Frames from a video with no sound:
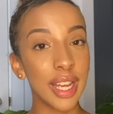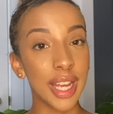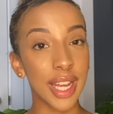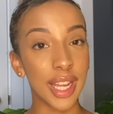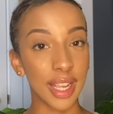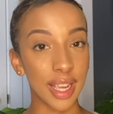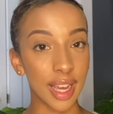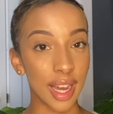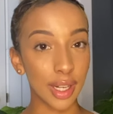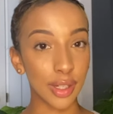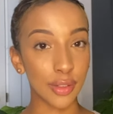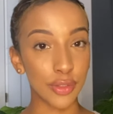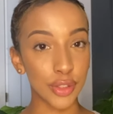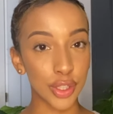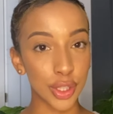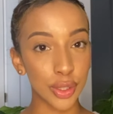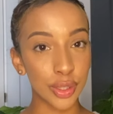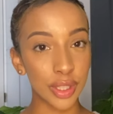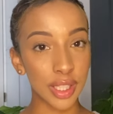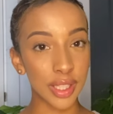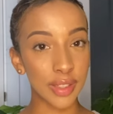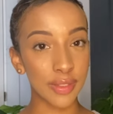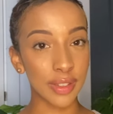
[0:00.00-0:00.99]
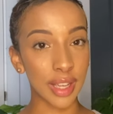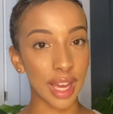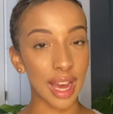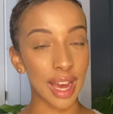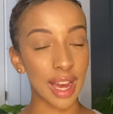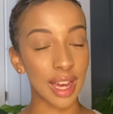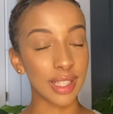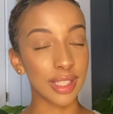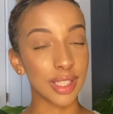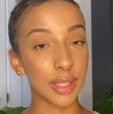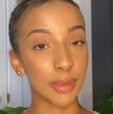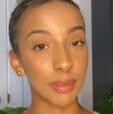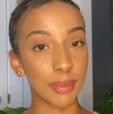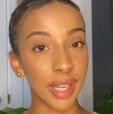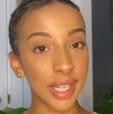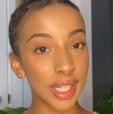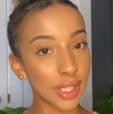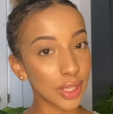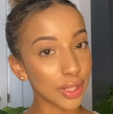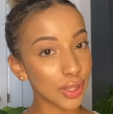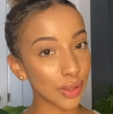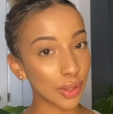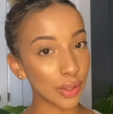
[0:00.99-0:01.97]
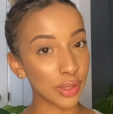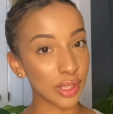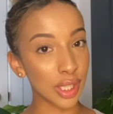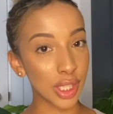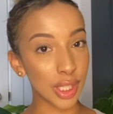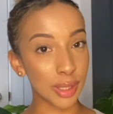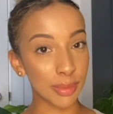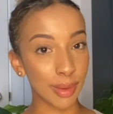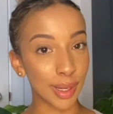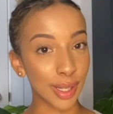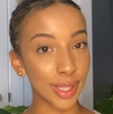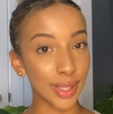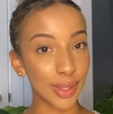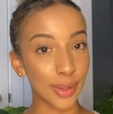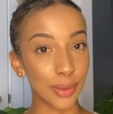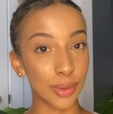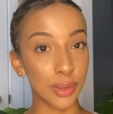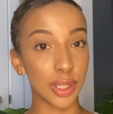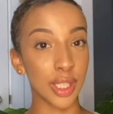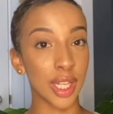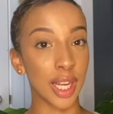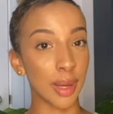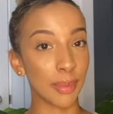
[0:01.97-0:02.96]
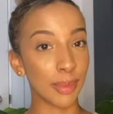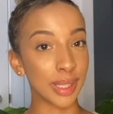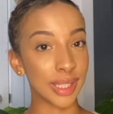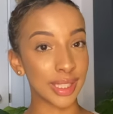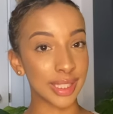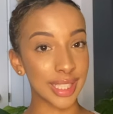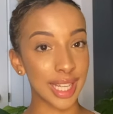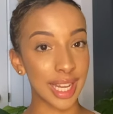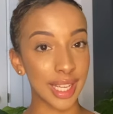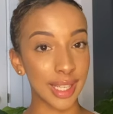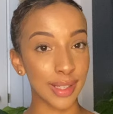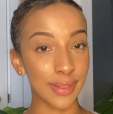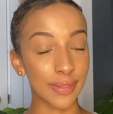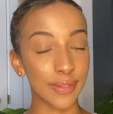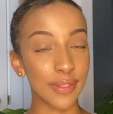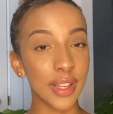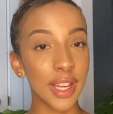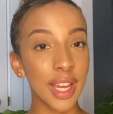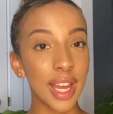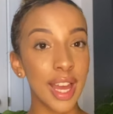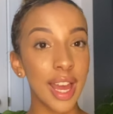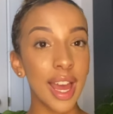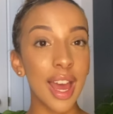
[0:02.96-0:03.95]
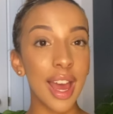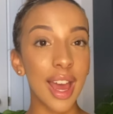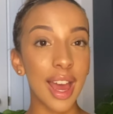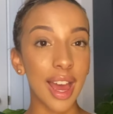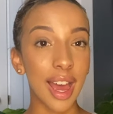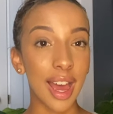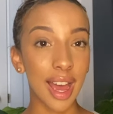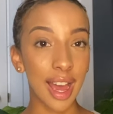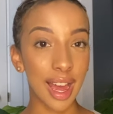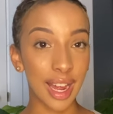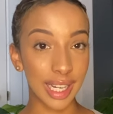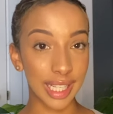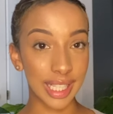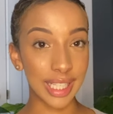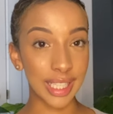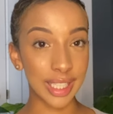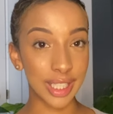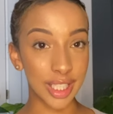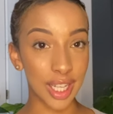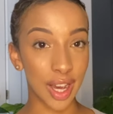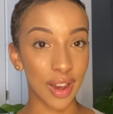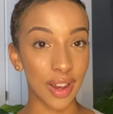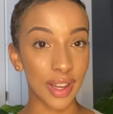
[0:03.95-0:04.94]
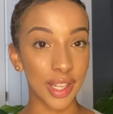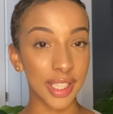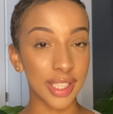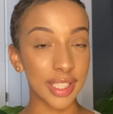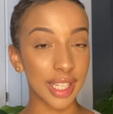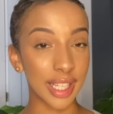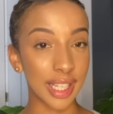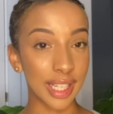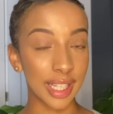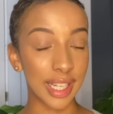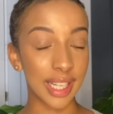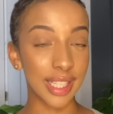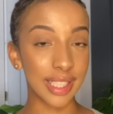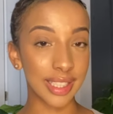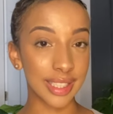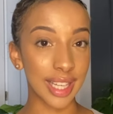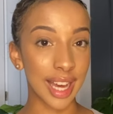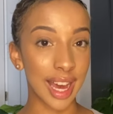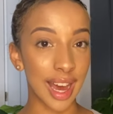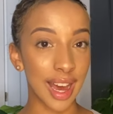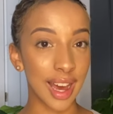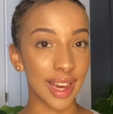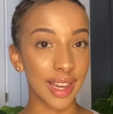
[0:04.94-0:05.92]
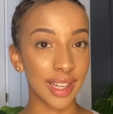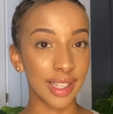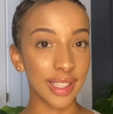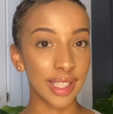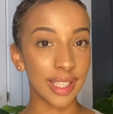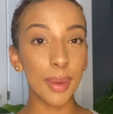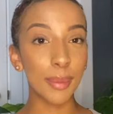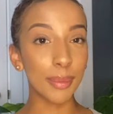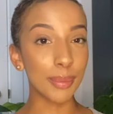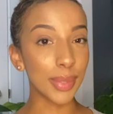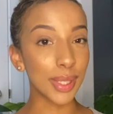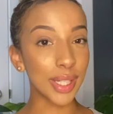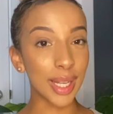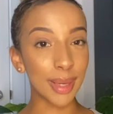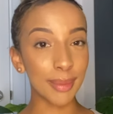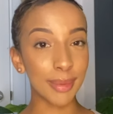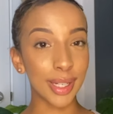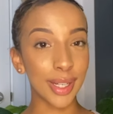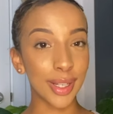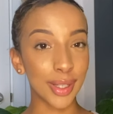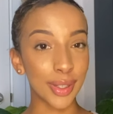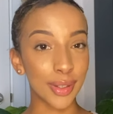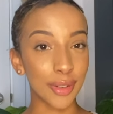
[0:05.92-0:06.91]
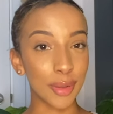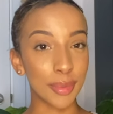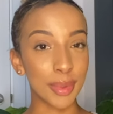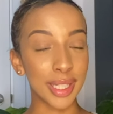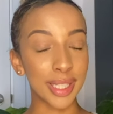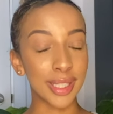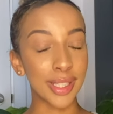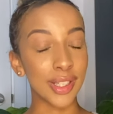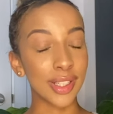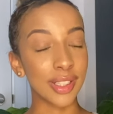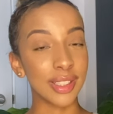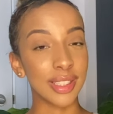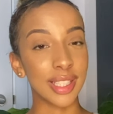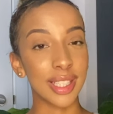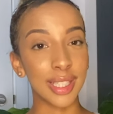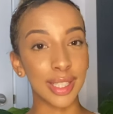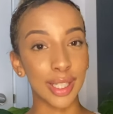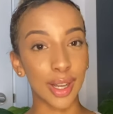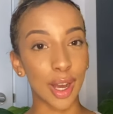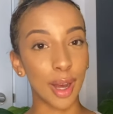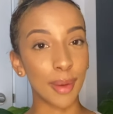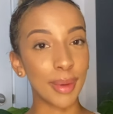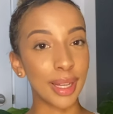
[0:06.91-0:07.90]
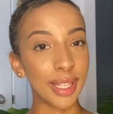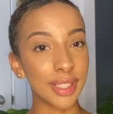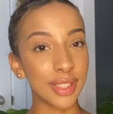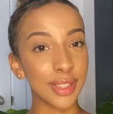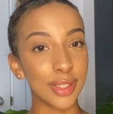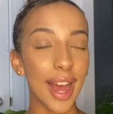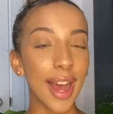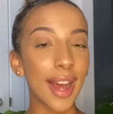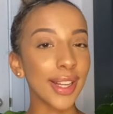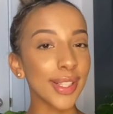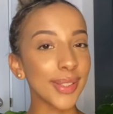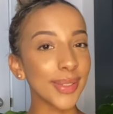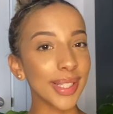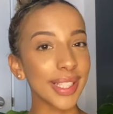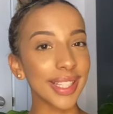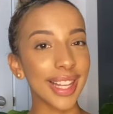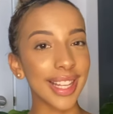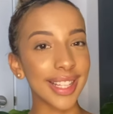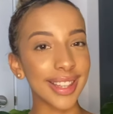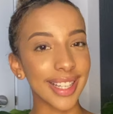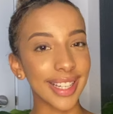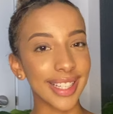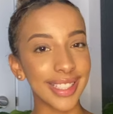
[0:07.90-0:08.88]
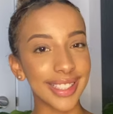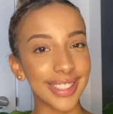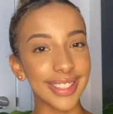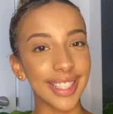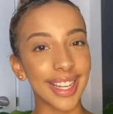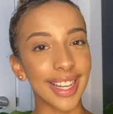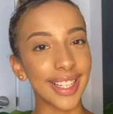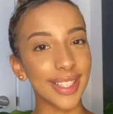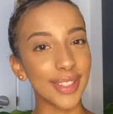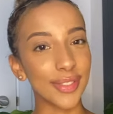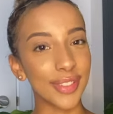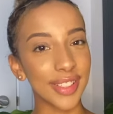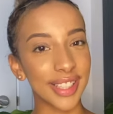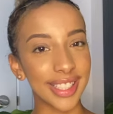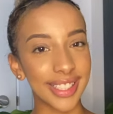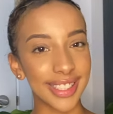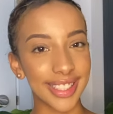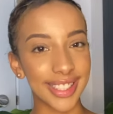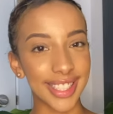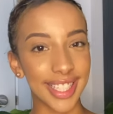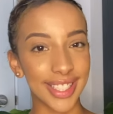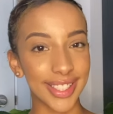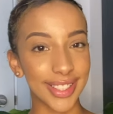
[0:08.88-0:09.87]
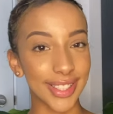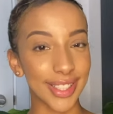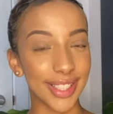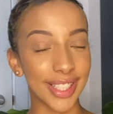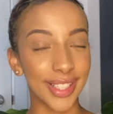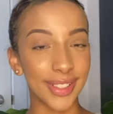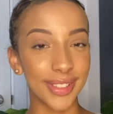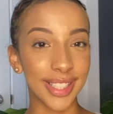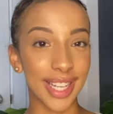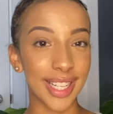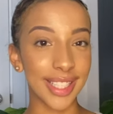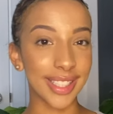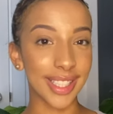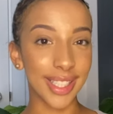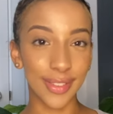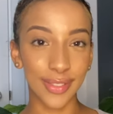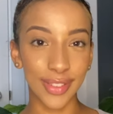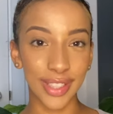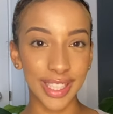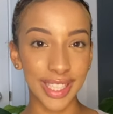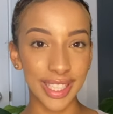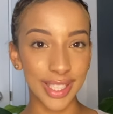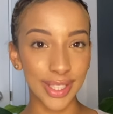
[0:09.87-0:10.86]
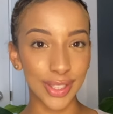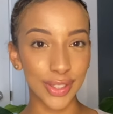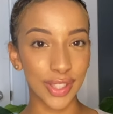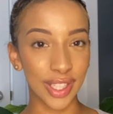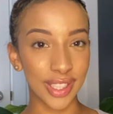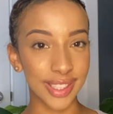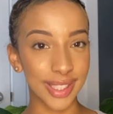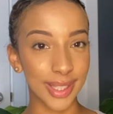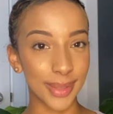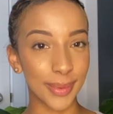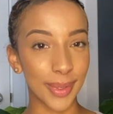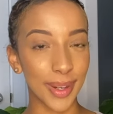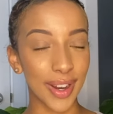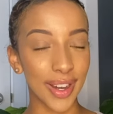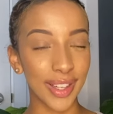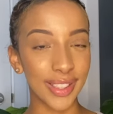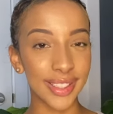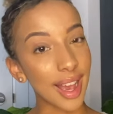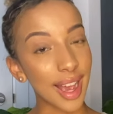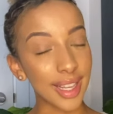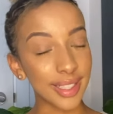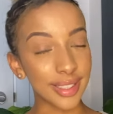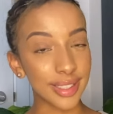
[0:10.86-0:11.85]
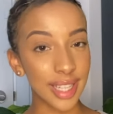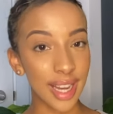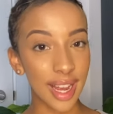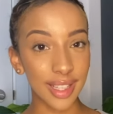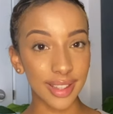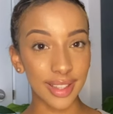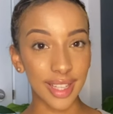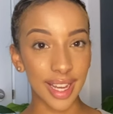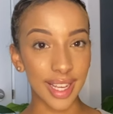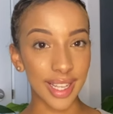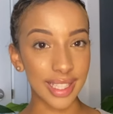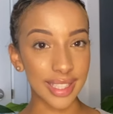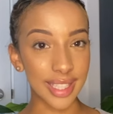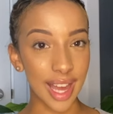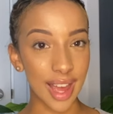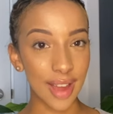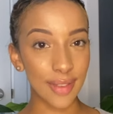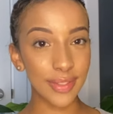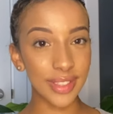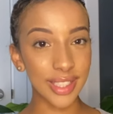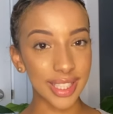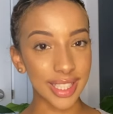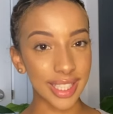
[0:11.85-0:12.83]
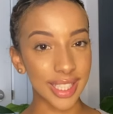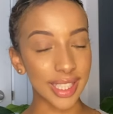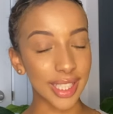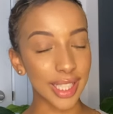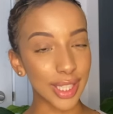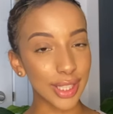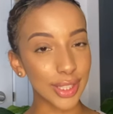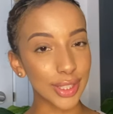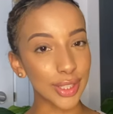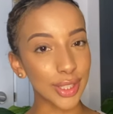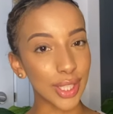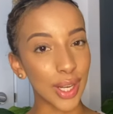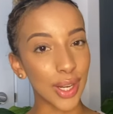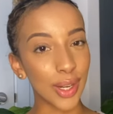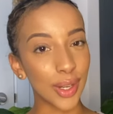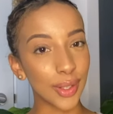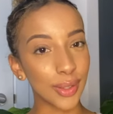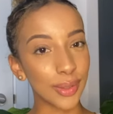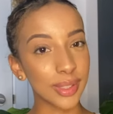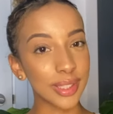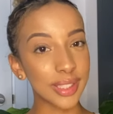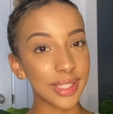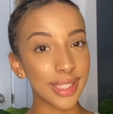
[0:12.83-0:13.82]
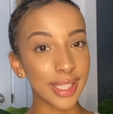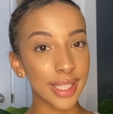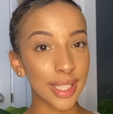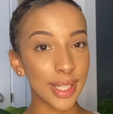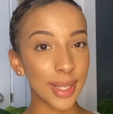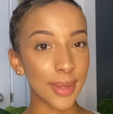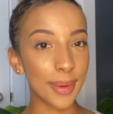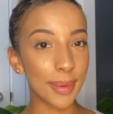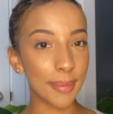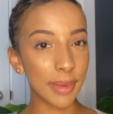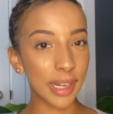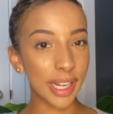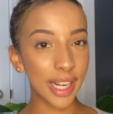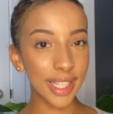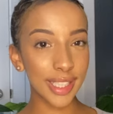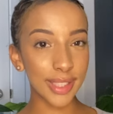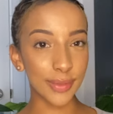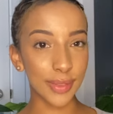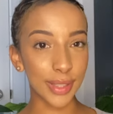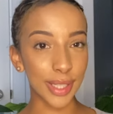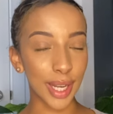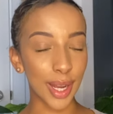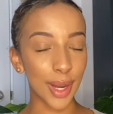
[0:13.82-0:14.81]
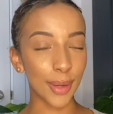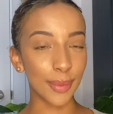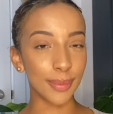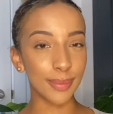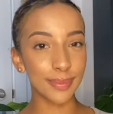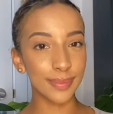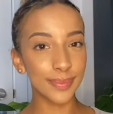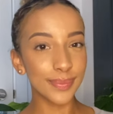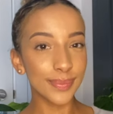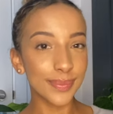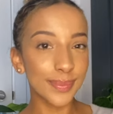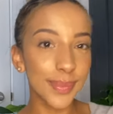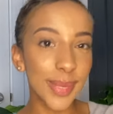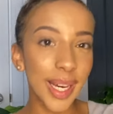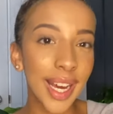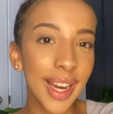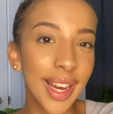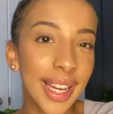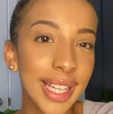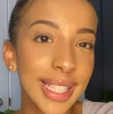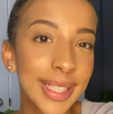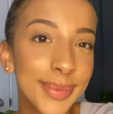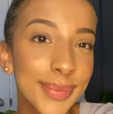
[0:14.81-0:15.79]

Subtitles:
He had a duty of care to make sure that Smiley Coulter was safe, and he died in his care. But let me know your opinions in the comments. I just want to say thanks, Dad, for the suggestion. It was actually a really interesting one. And yeah, that is everything. So see you in my next video. Bye.